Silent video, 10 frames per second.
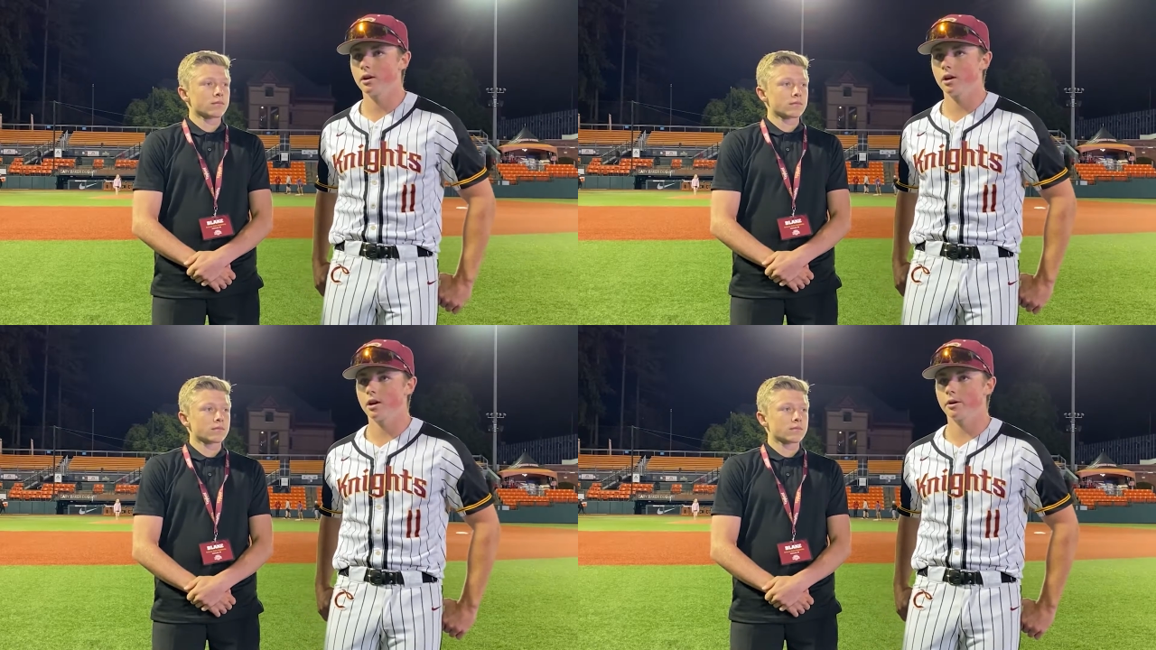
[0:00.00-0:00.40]

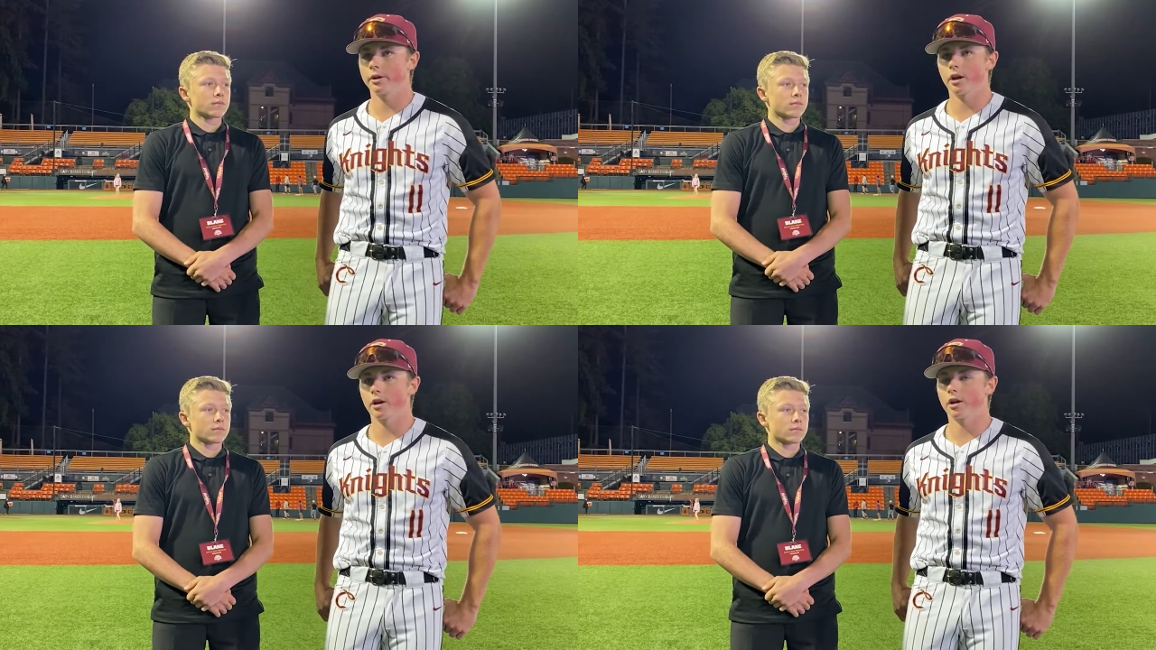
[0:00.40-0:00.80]
Speaker 1: uh, we
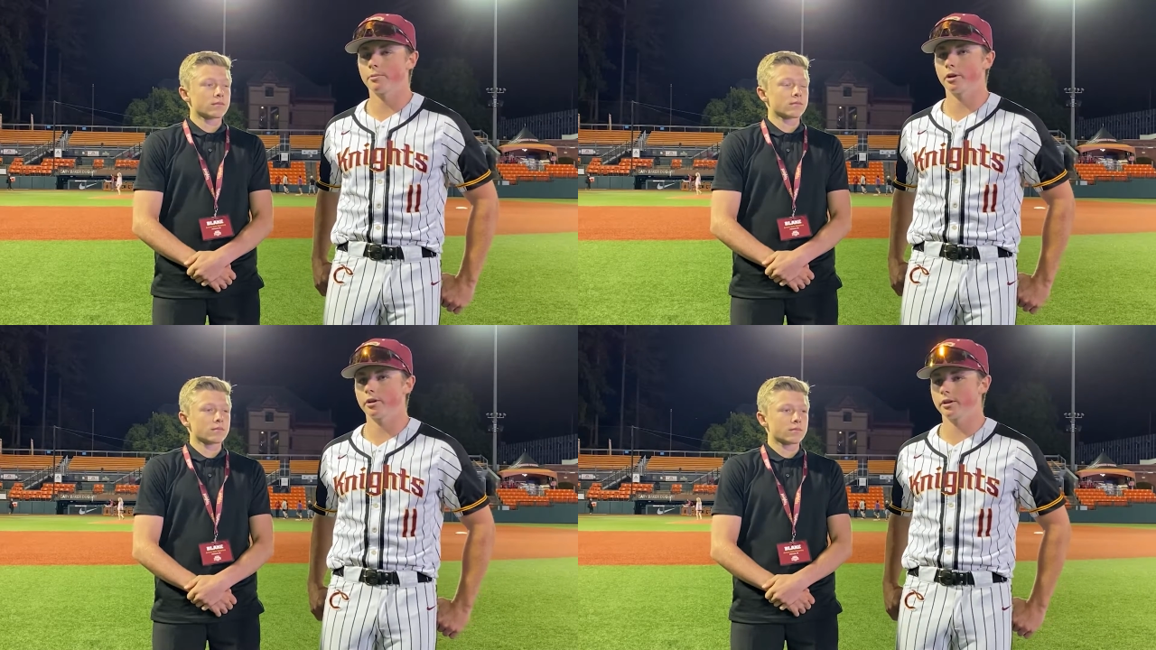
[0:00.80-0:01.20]
got on
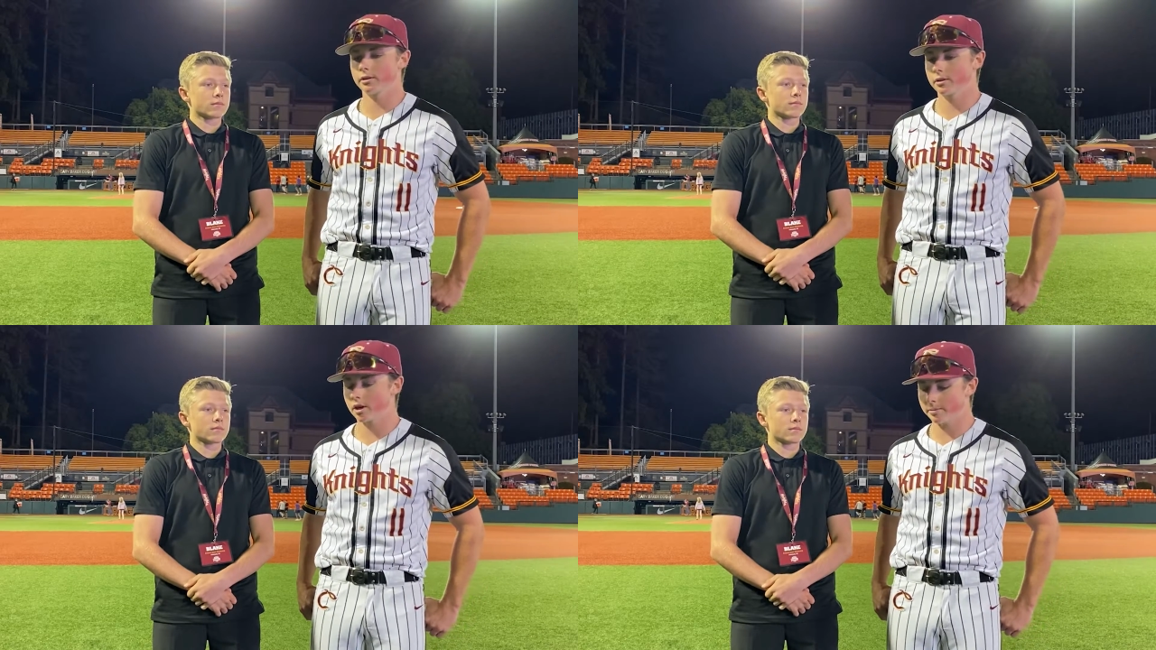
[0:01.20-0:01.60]
them early and
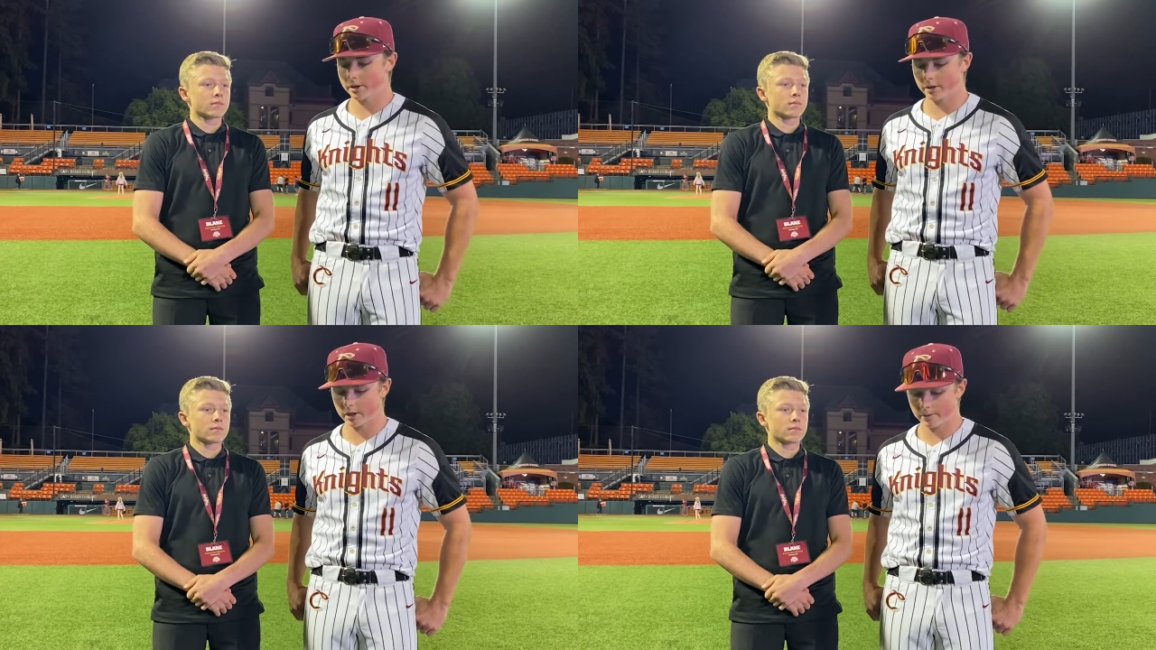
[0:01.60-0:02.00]
got them out of
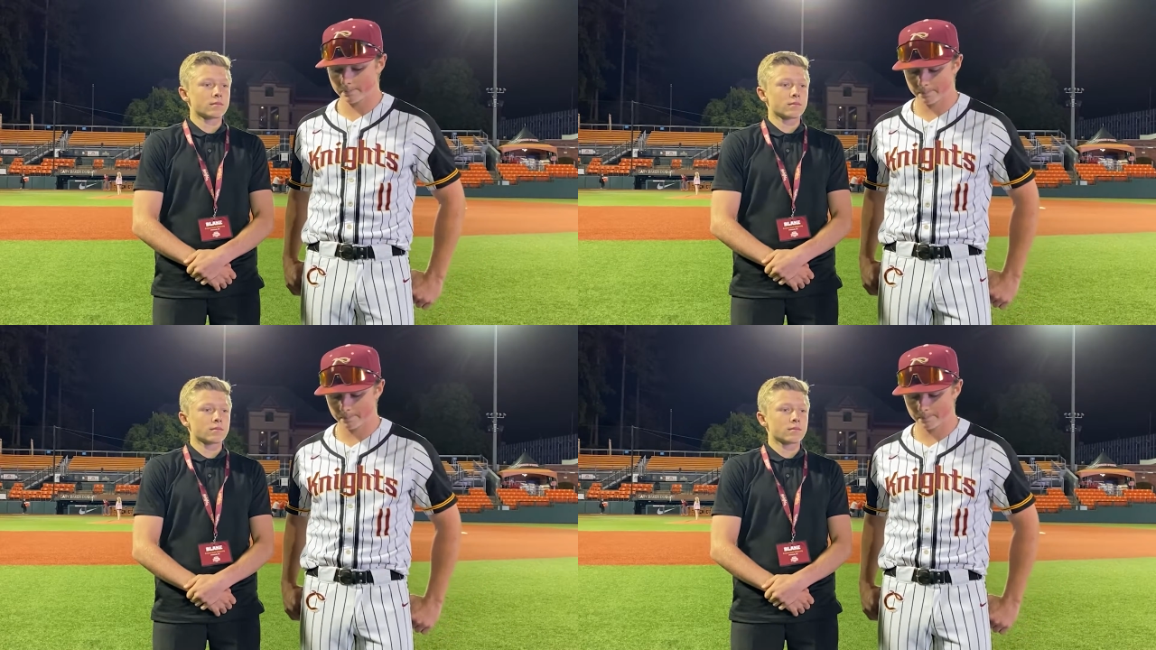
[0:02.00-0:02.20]
the game